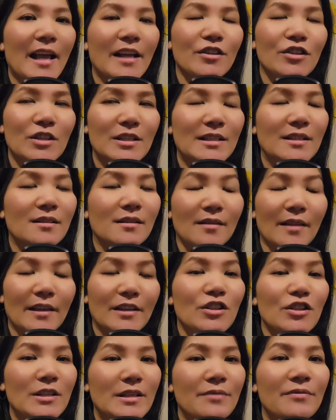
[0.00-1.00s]
and she's like,
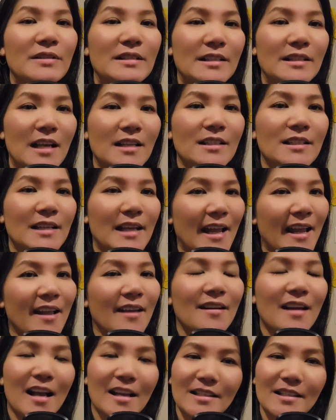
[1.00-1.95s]
she even says to Anna,